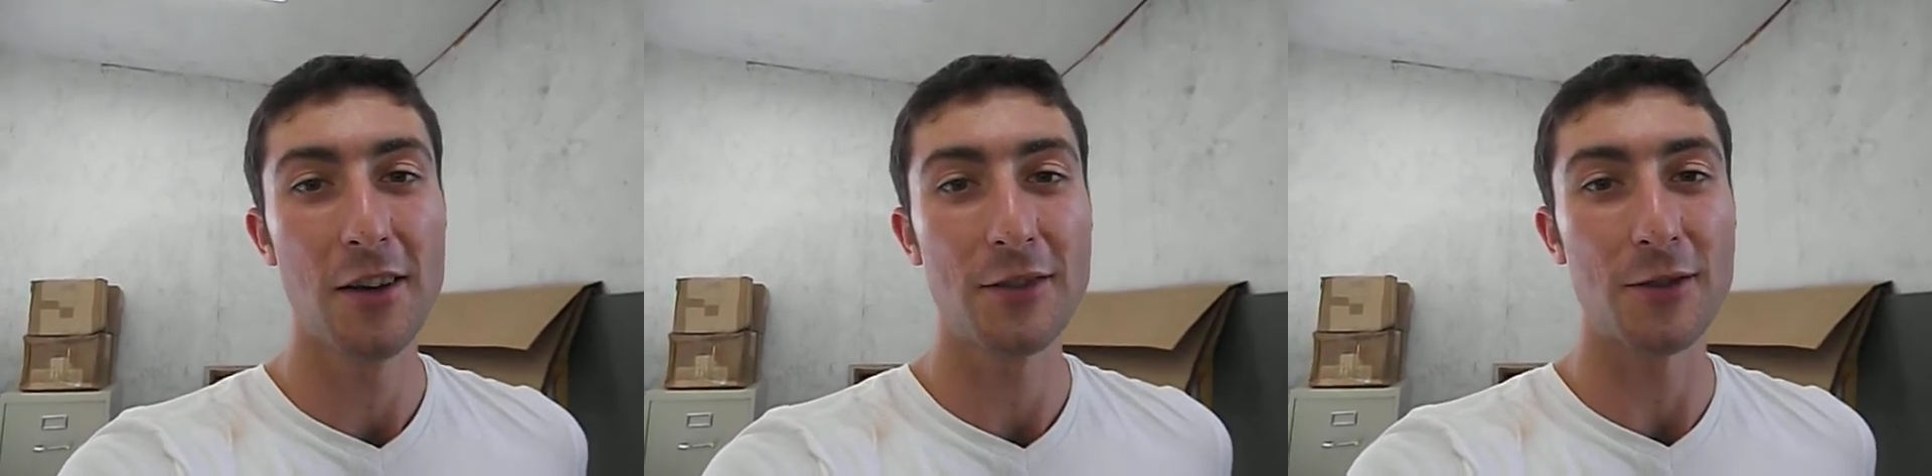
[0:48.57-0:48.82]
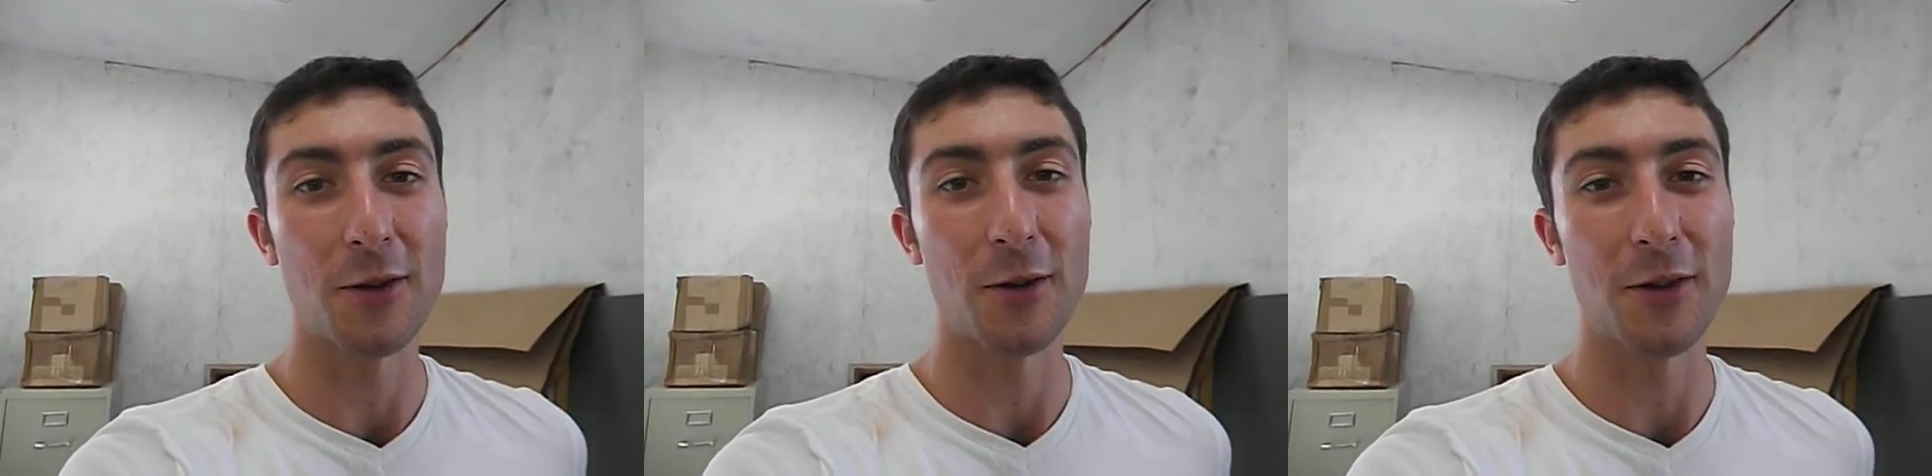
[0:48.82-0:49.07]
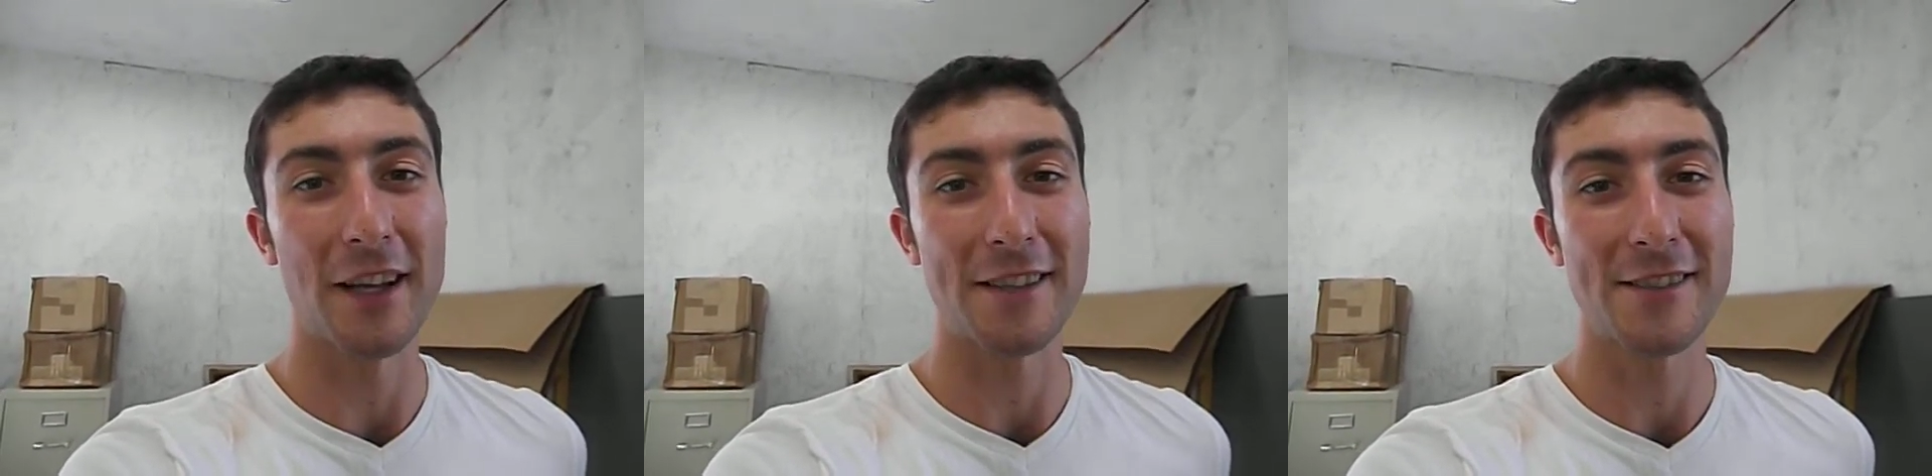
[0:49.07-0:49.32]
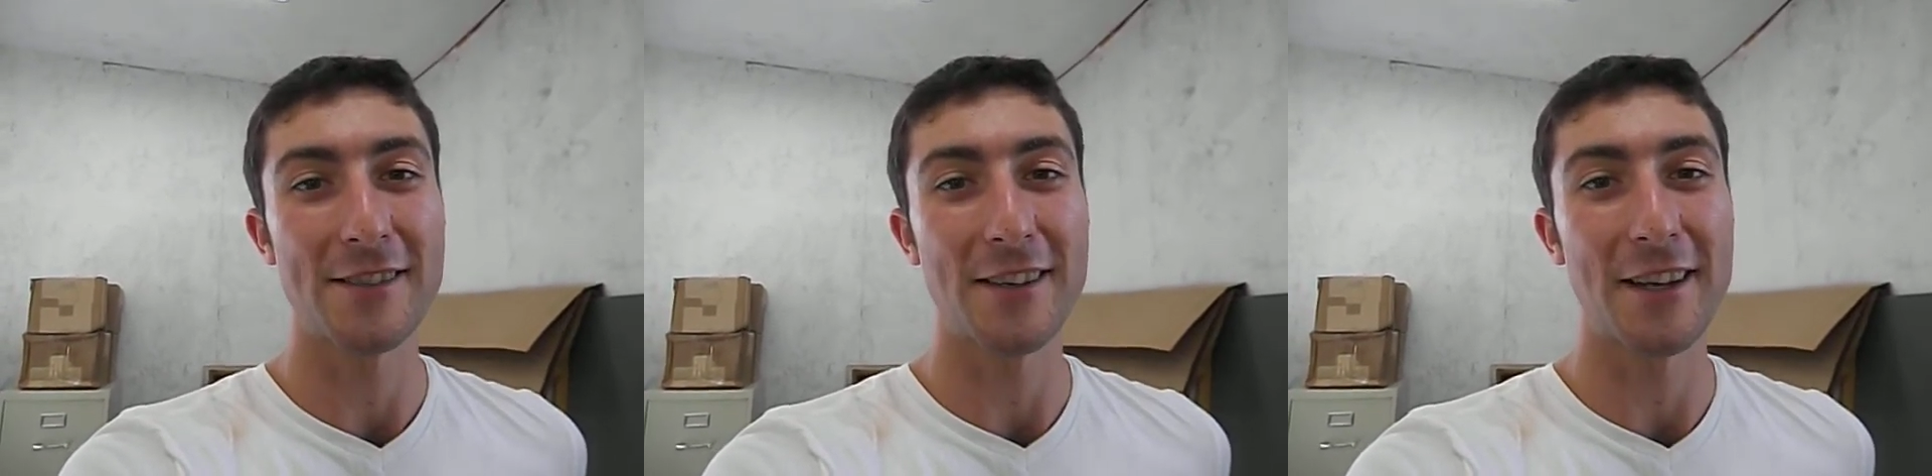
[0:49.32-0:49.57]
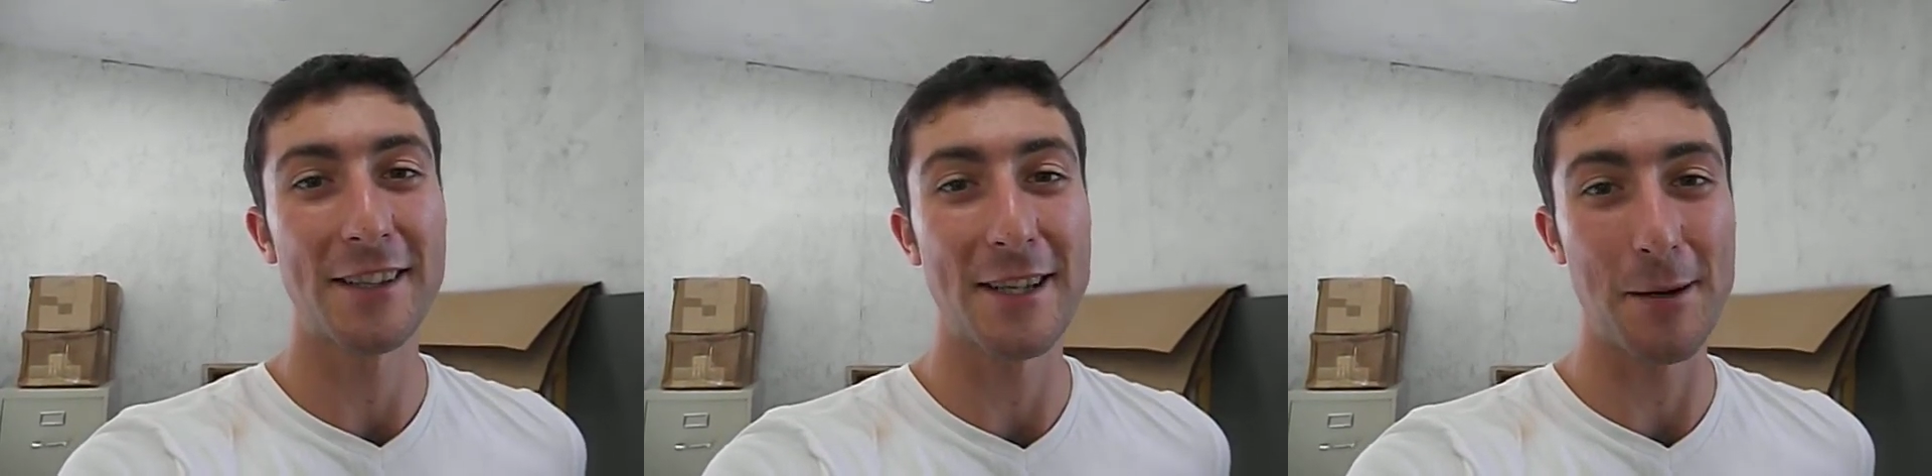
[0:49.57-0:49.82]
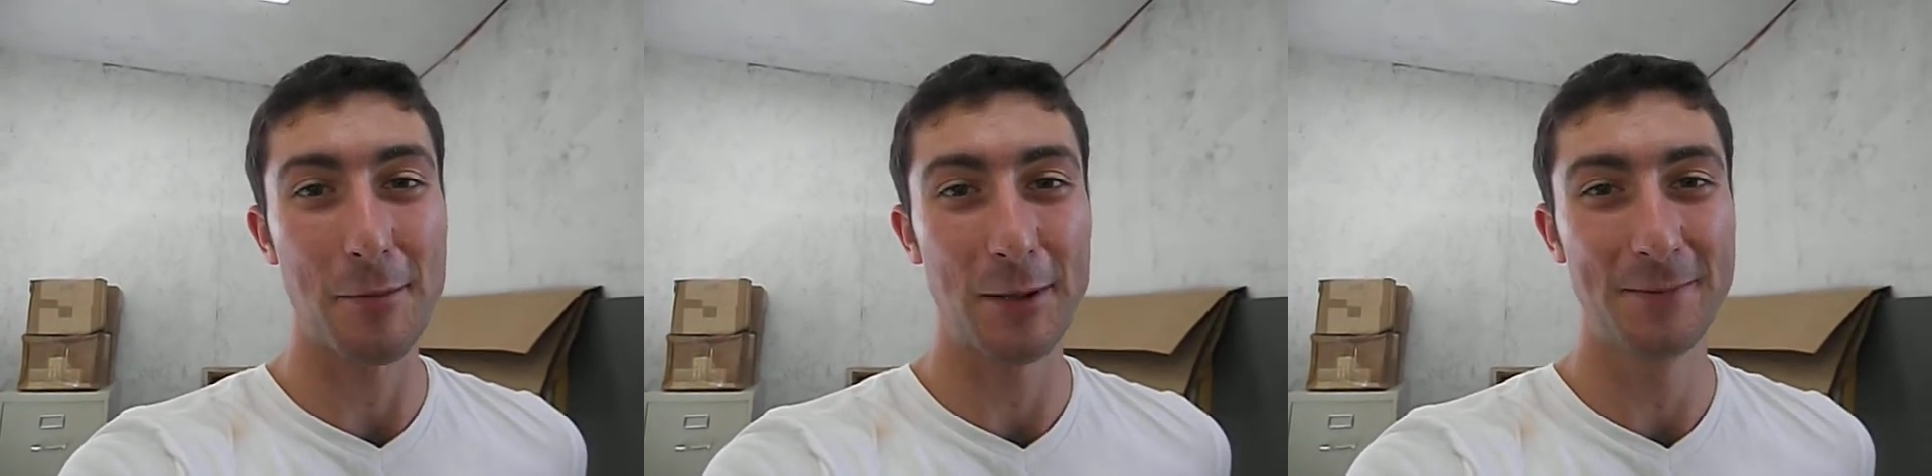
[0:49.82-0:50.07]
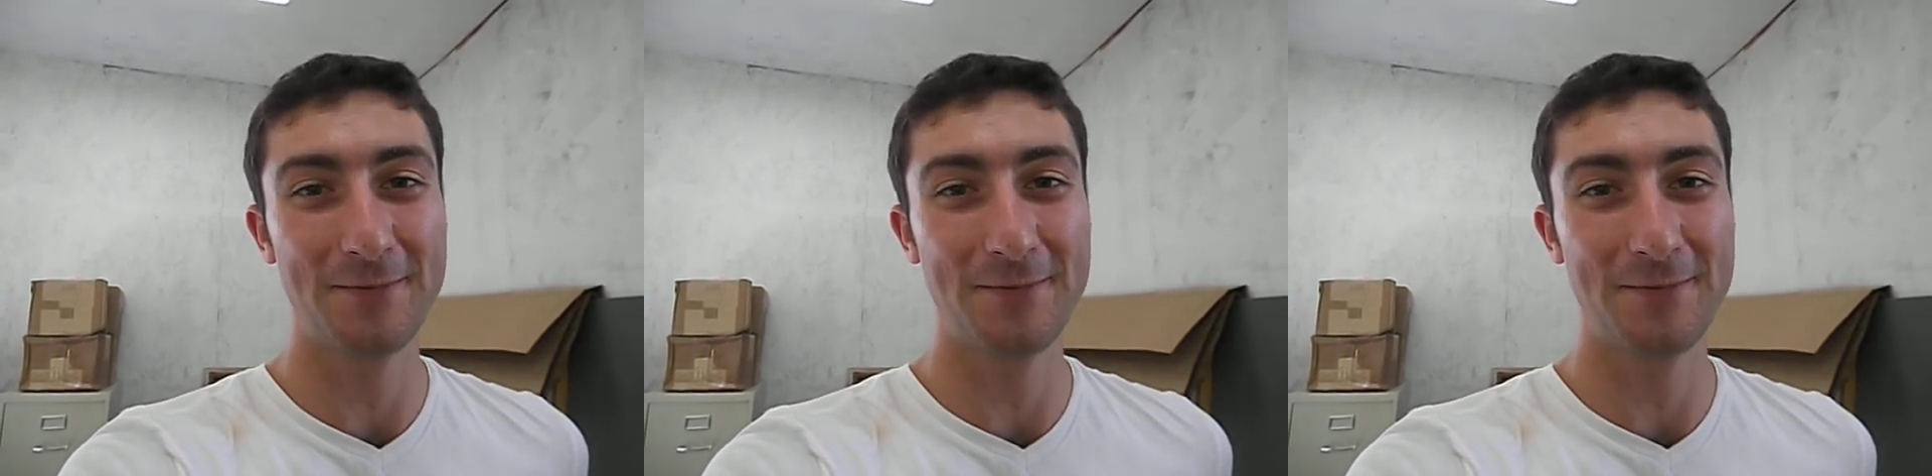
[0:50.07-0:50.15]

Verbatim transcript: So that's a tip.